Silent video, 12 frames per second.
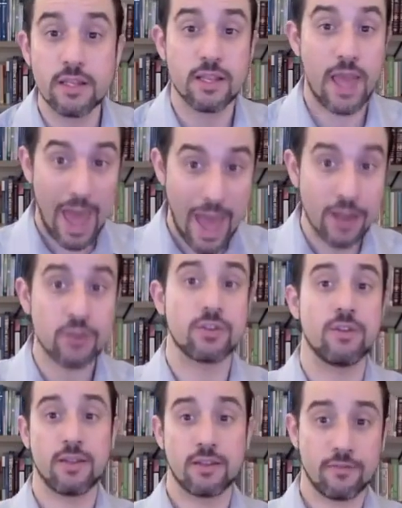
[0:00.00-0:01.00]
the
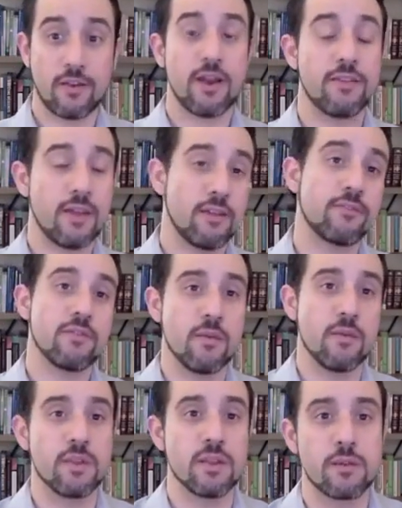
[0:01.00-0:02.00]
action that defined that for
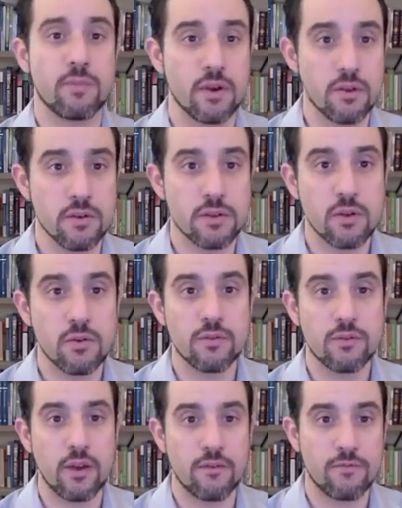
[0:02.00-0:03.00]
them disappeared. So
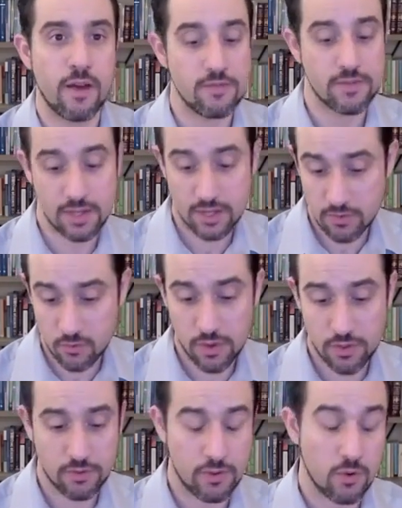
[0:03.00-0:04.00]
I've seen it
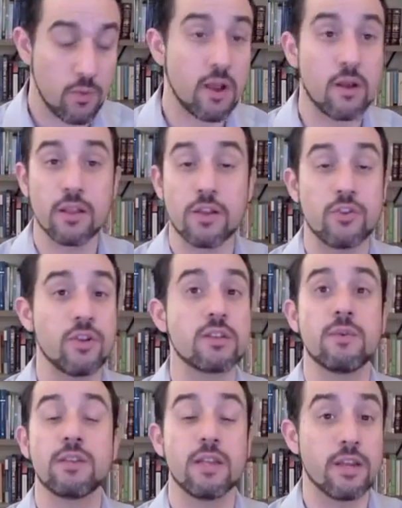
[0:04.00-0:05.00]
with, we call it
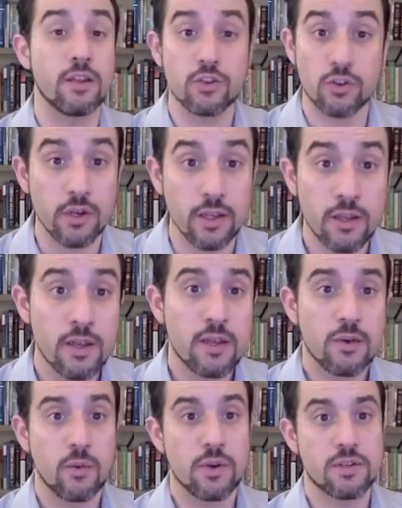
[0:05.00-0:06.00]
adjustment to injury.
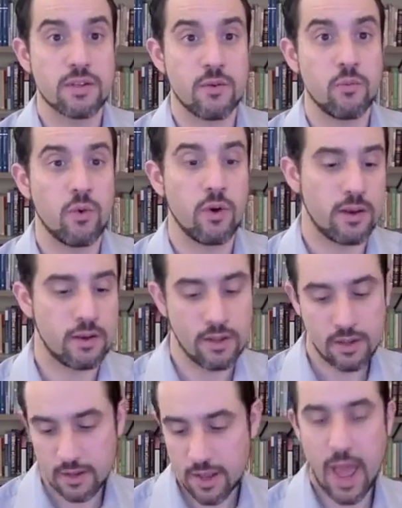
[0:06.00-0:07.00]
When someone
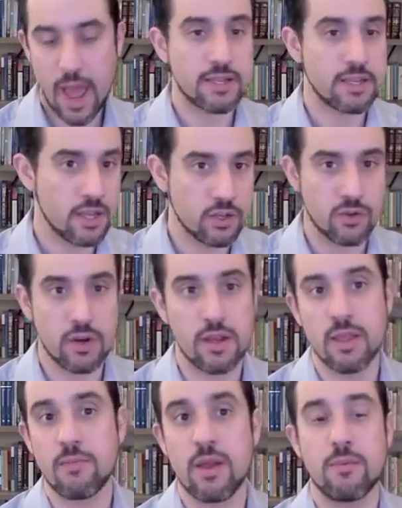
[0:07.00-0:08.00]
has an injury
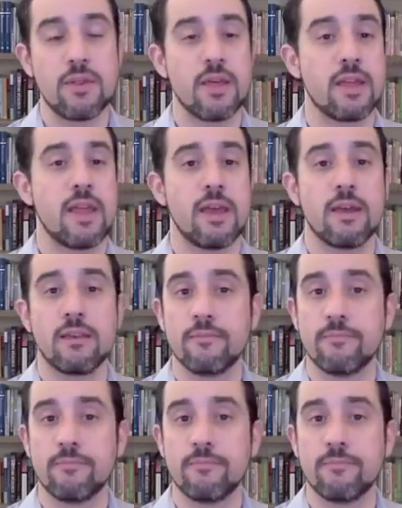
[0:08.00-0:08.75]
and then maybe they can't,